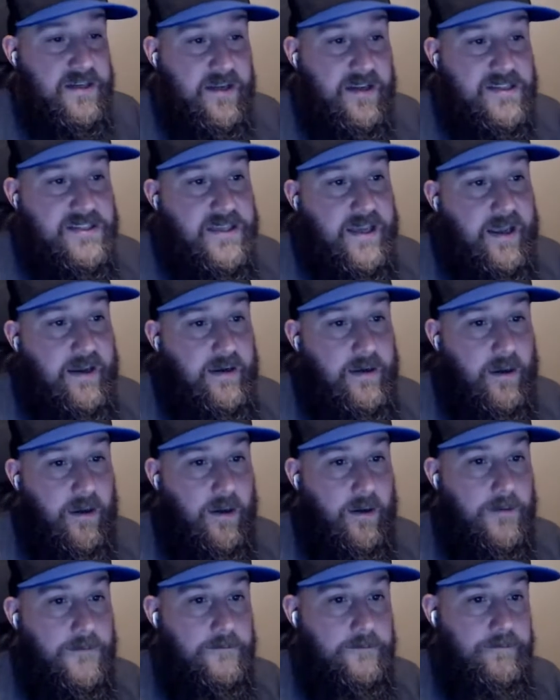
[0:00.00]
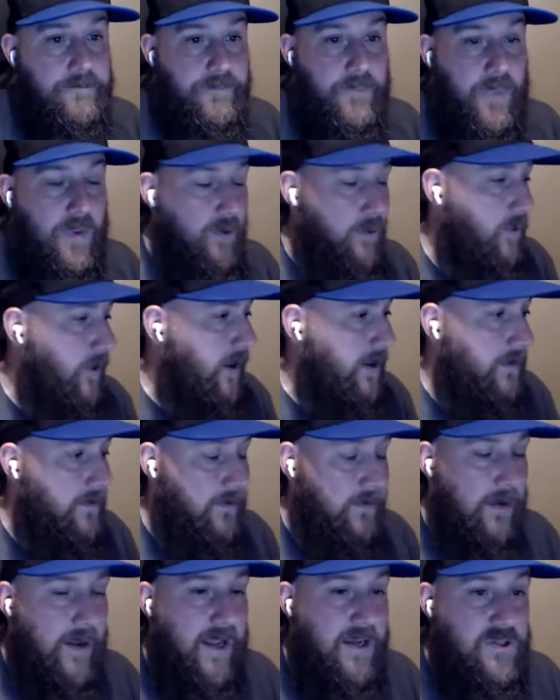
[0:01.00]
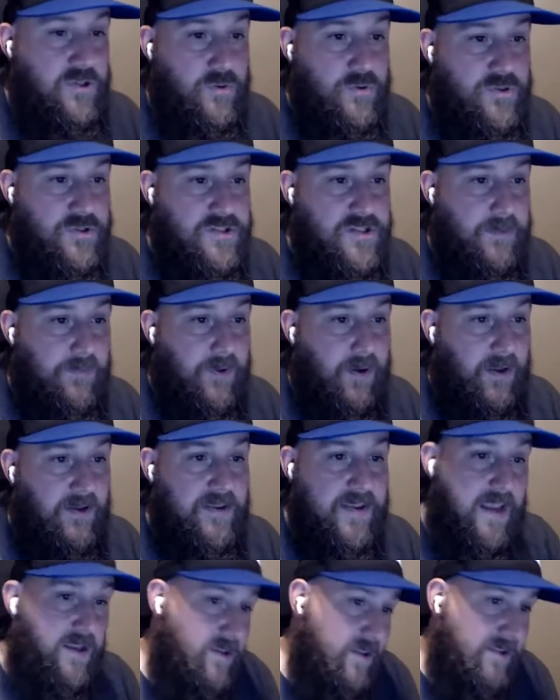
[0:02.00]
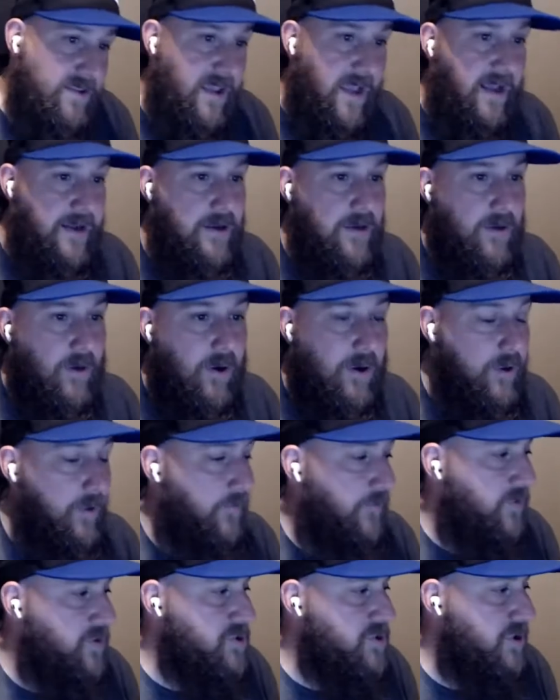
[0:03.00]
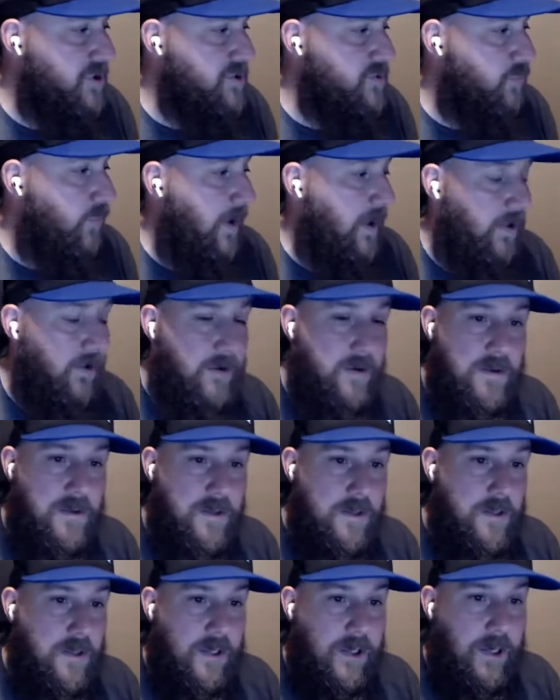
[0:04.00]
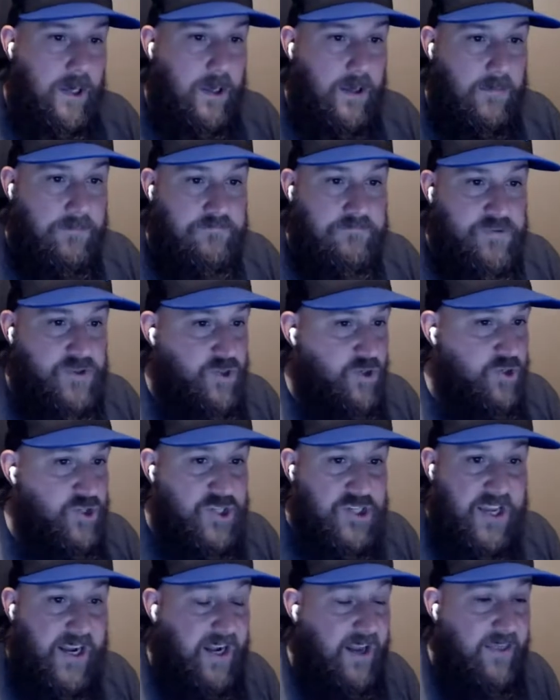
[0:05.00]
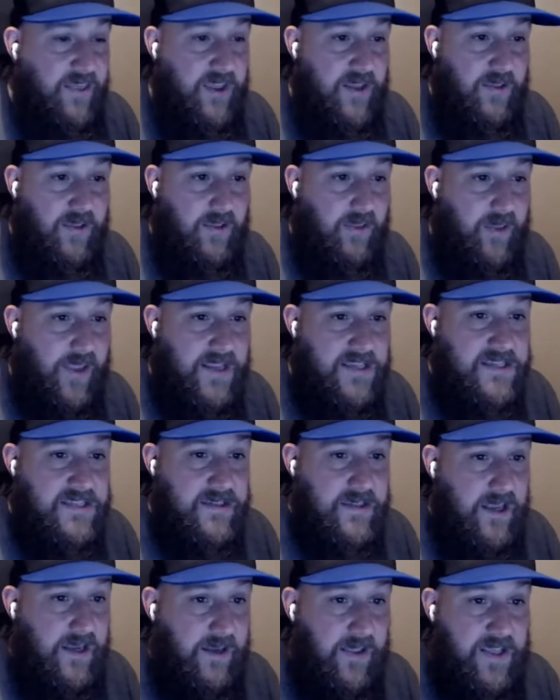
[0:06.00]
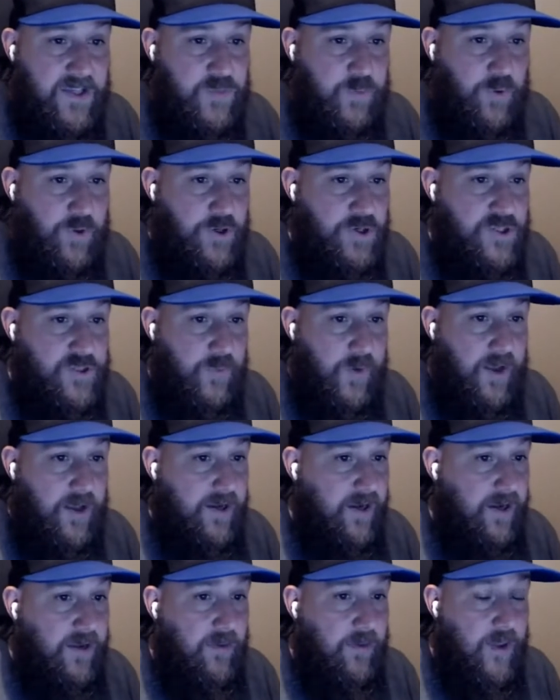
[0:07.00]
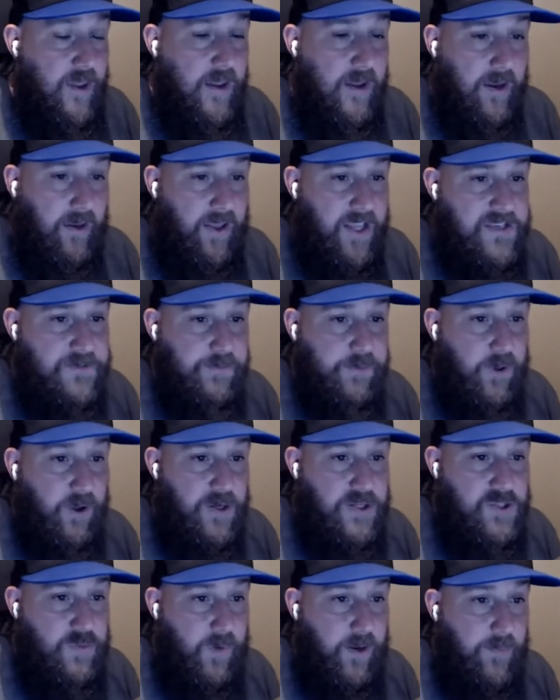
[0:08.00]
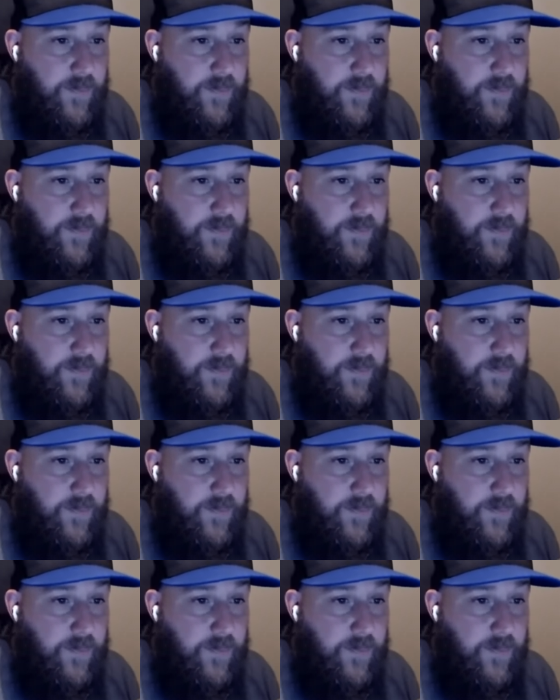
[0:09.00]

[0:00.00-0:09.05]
this on, on iTunes or something like that, you get the audio version as well. Surjan, you got any last words you want? Any last plugs you want to